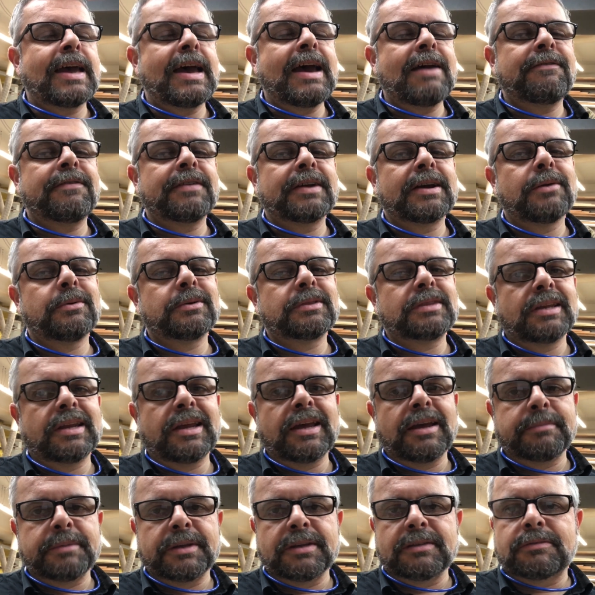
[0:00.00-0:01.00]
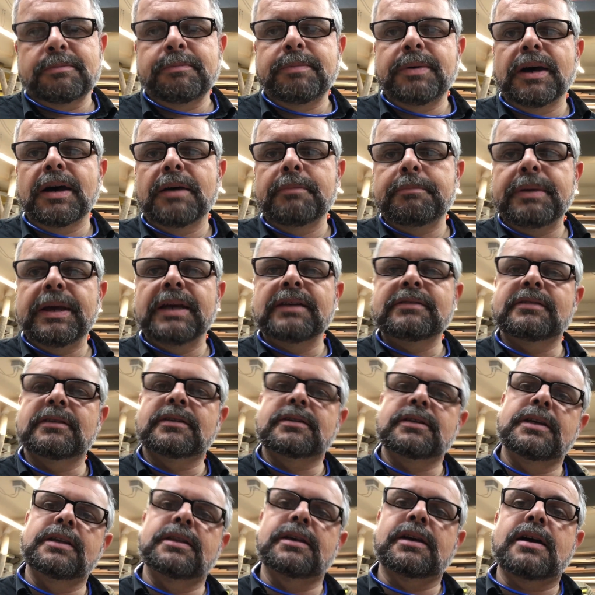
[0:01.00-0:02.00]
I forget what the name is, but
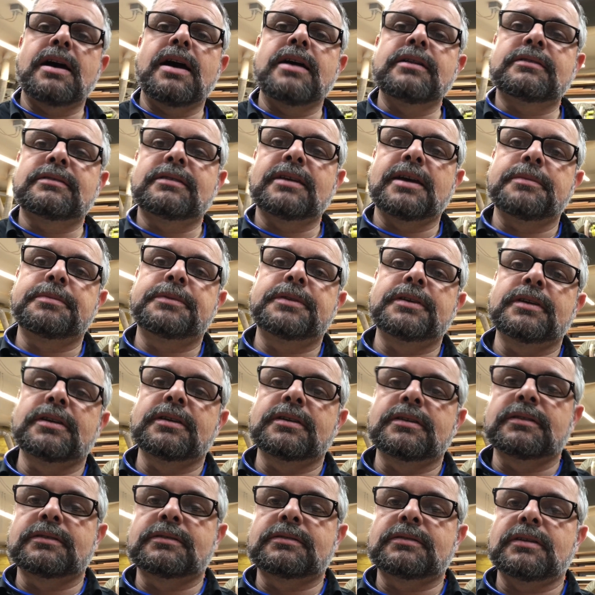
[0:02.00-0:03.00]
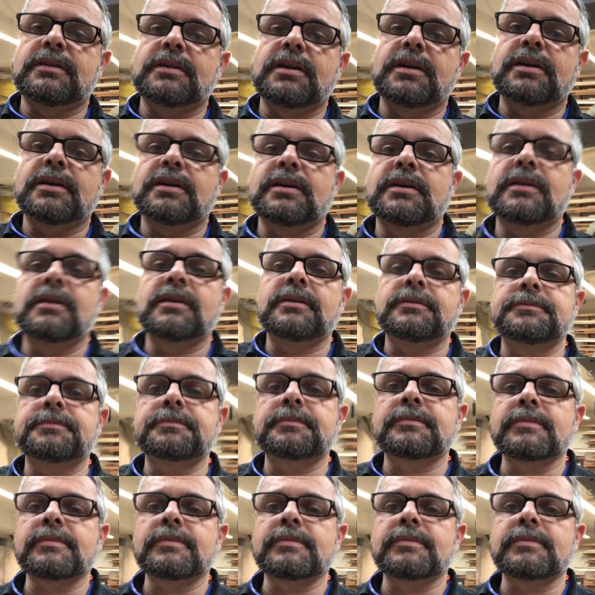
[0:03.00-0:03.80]
basically the concept is uh,